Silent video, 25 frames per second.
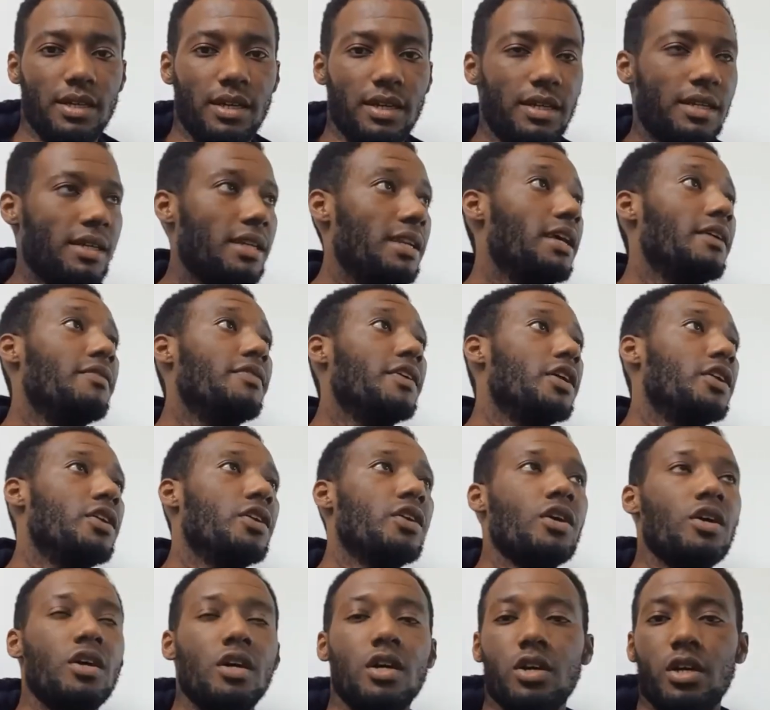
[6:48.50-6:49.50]

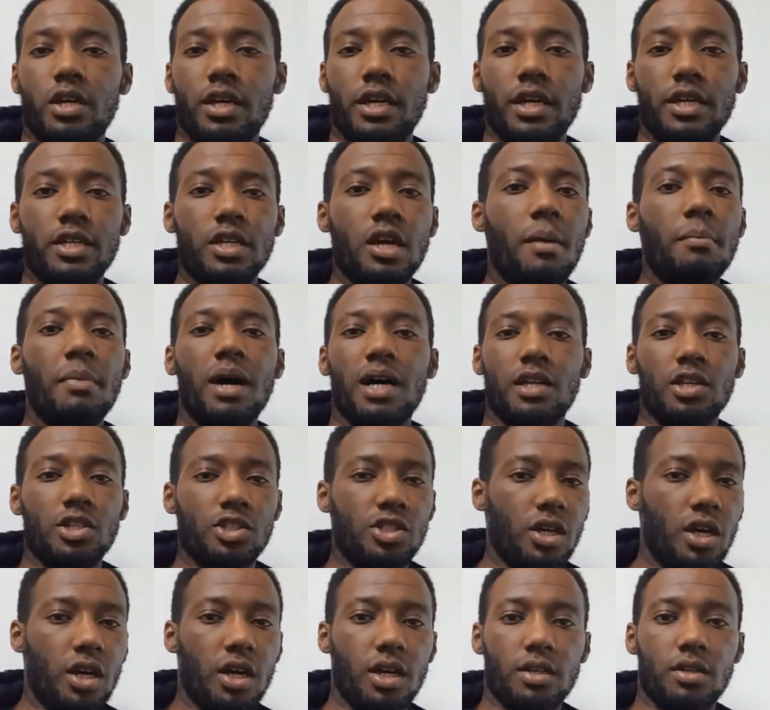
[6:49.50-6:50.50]
Living in your mother's
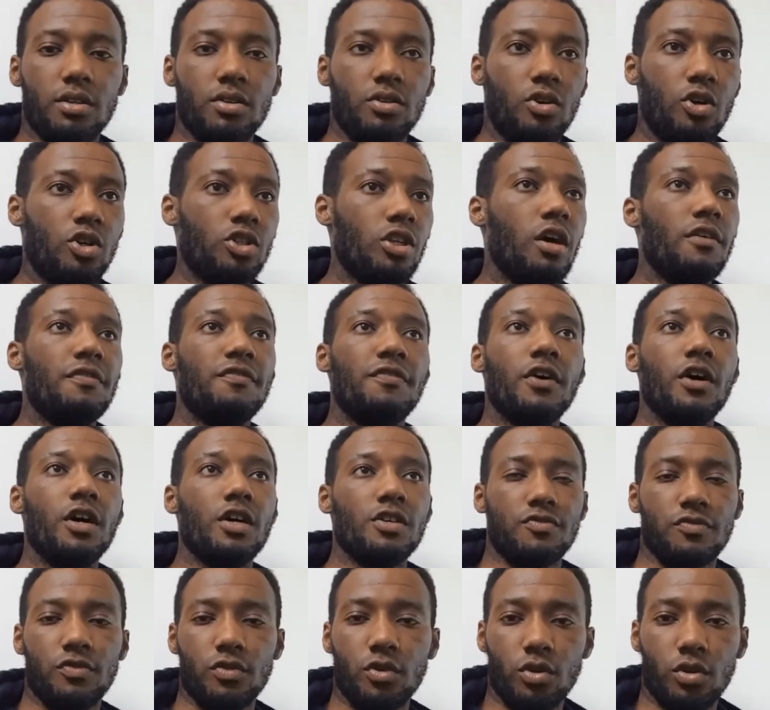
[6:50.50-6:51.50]
yard, on the
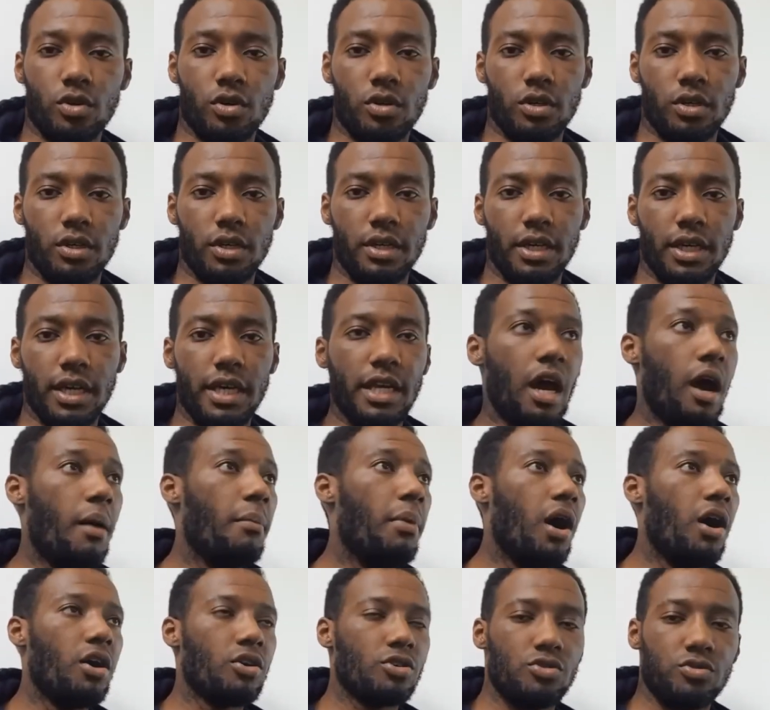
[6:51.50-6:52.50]
first floor, in a
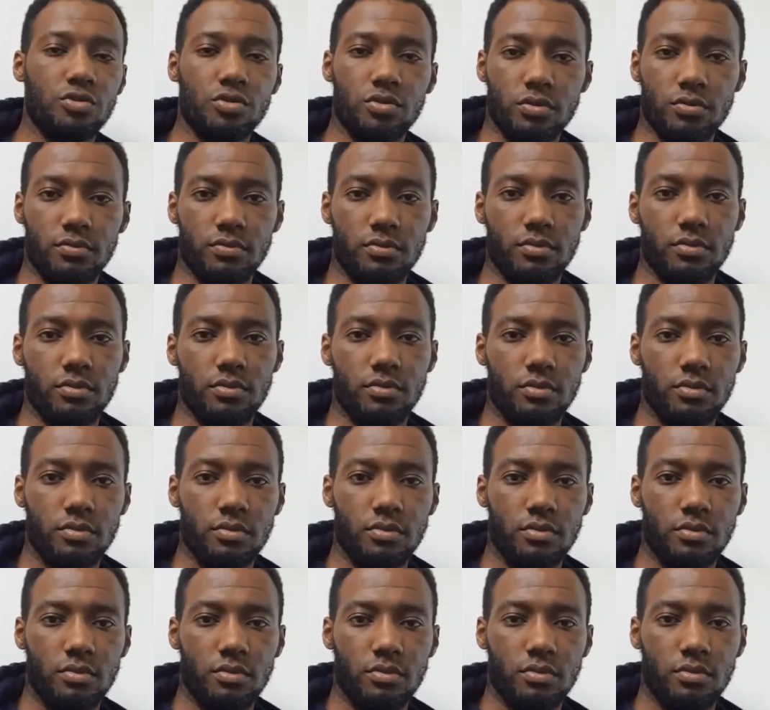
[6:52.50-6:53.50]
box room.
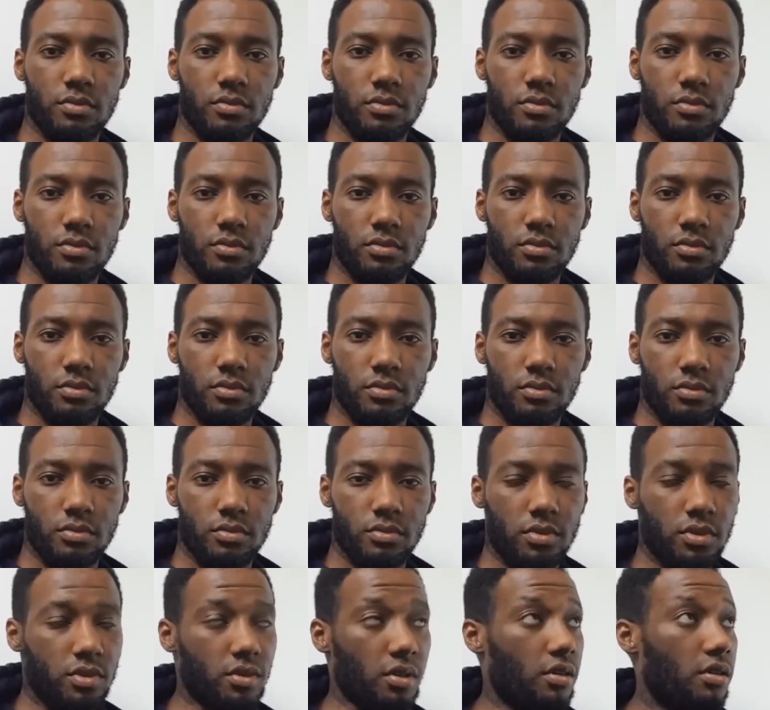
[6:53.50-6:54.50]

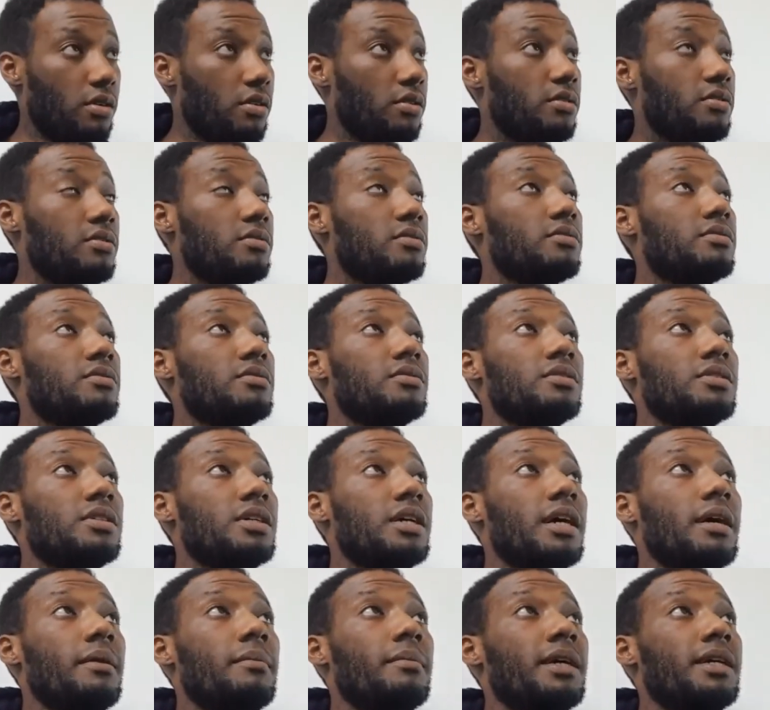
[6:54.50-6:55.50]
So, yeah,
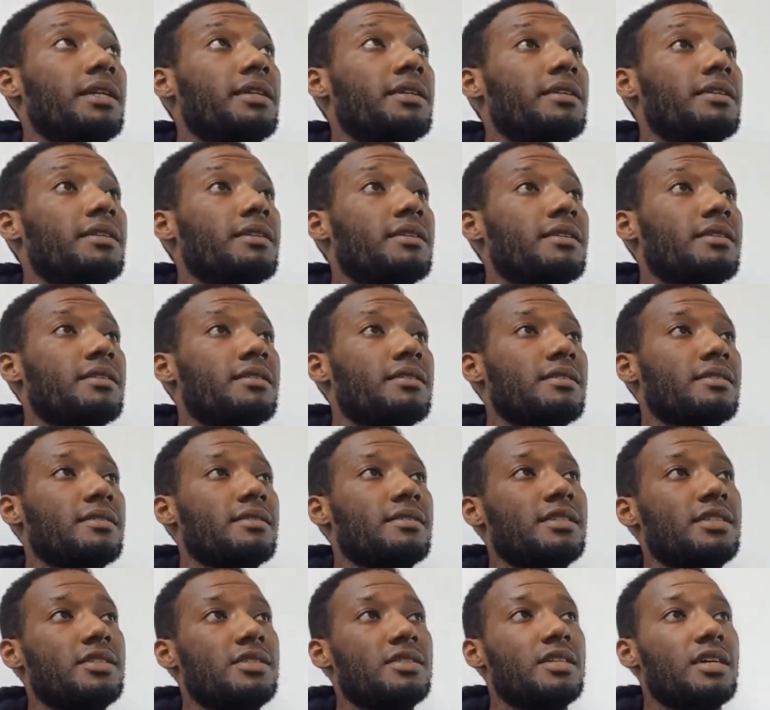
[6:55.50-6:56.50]
man.
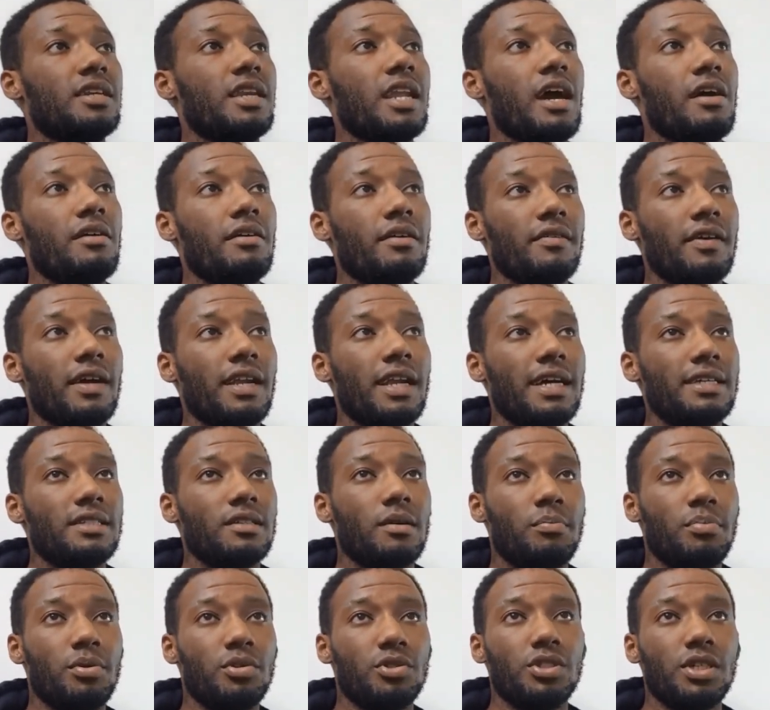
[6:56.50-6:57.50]
This is the narrative I like to
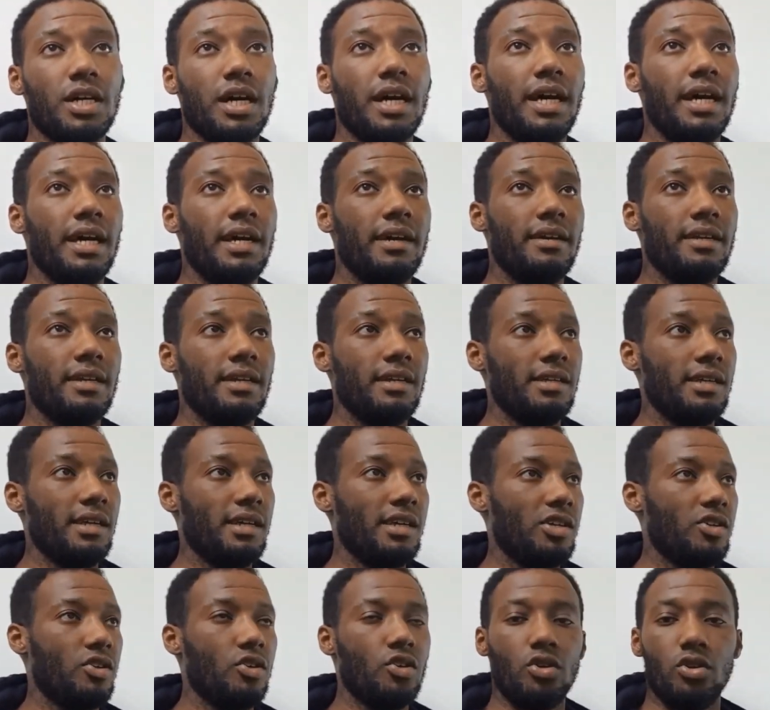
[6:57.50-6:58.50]
push out here, innit? Yeah?
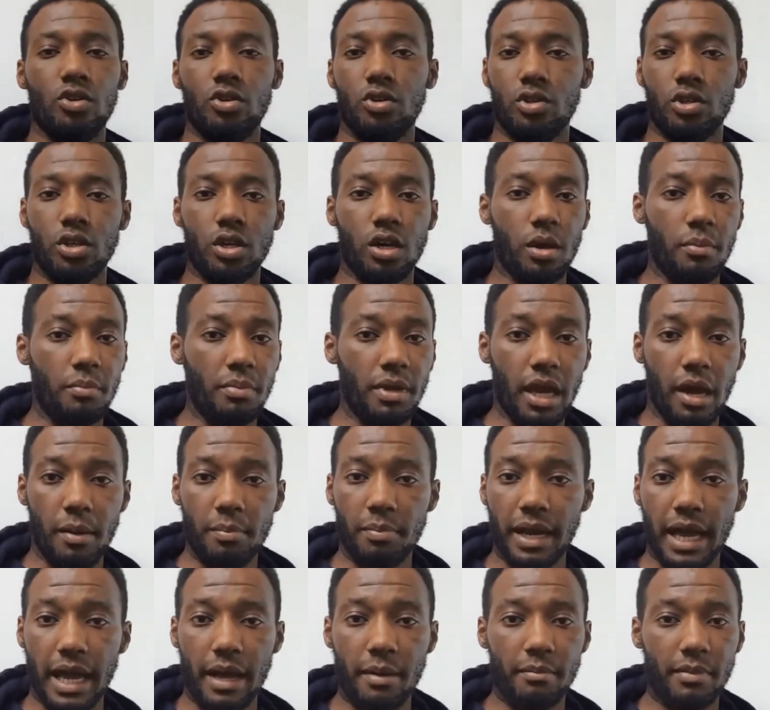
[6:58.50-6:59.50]
You can be a
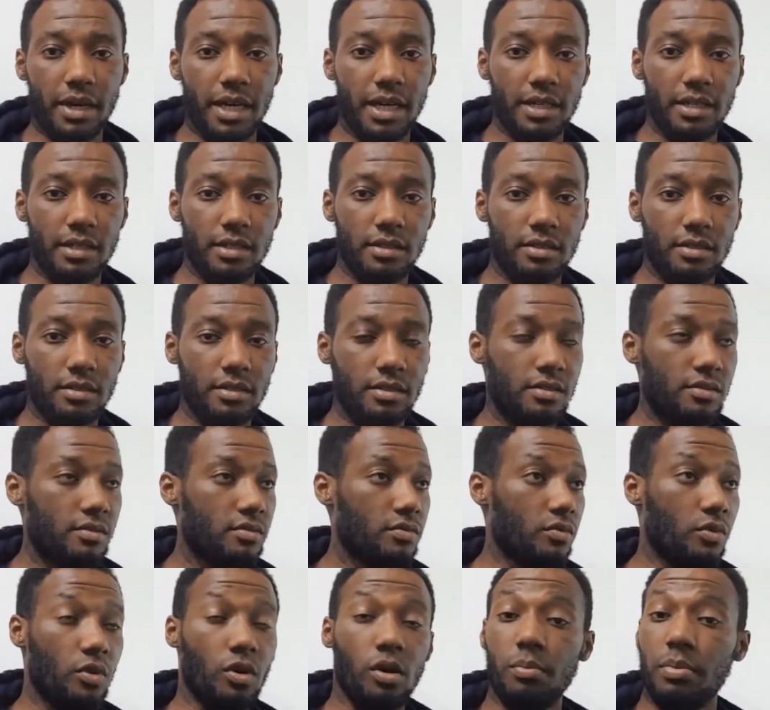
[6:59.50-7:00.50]
black man
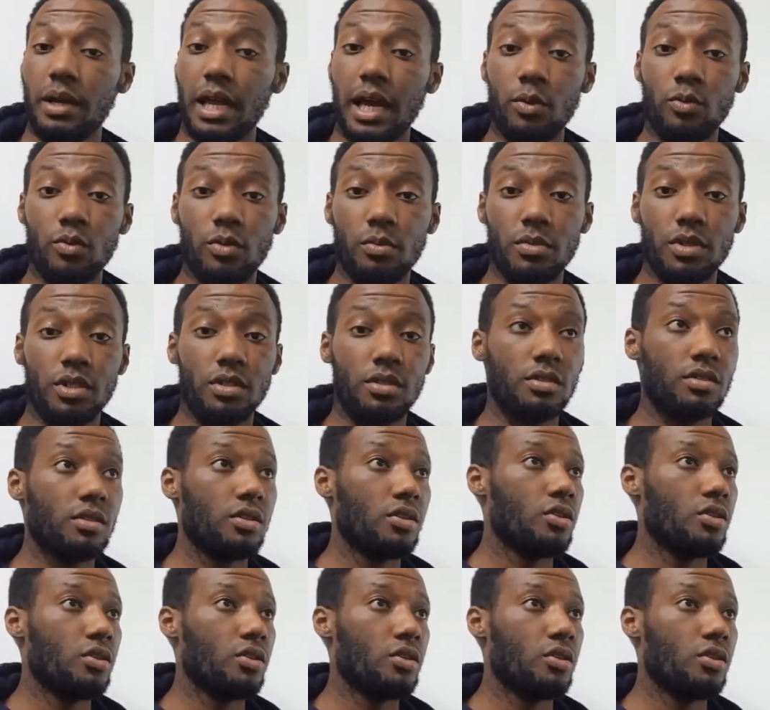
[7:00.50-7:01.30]
or a black woman.